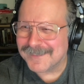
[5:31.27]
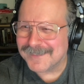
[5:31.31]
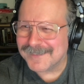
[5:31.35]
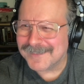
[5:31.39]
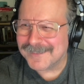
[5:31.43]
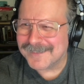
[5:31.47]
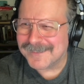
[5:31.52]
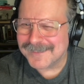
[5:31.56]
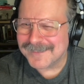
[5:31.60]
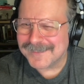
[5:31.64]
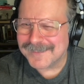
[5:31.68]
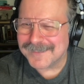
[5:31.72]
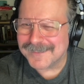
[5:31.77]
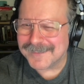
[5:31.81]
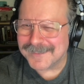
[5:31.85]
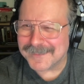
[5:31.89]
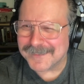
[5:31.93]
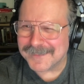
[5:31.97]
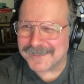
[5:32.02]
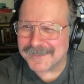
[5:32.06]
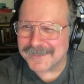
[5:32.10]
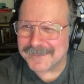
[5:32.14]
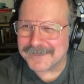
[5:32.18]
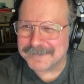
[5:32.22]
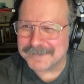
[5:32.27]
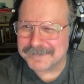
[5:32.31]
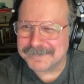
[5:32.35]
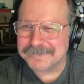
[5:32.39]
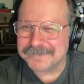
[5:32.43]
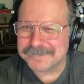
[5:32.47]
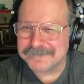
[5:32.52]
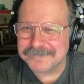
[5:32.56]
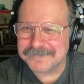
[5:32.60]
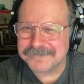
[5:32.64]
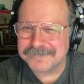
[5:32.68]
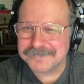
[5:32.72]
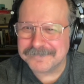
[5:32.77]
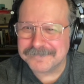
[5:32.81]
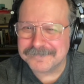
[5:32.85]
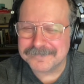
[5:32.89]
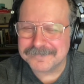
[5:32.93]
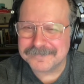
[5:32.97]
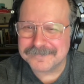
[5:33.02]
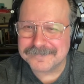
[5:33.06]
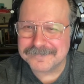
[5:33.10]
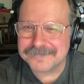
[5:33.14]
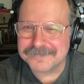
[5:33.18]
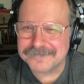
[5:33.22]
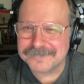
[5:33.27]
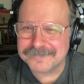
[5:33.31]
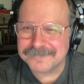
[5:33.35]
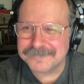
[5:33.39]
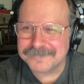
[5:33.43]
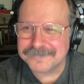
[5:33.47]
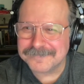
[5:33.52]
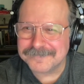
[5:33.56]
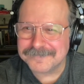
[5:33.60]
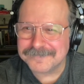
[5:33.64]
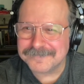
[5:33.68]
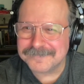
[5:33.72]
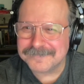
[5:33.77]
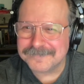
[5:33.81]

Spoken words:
The person shown says nothing.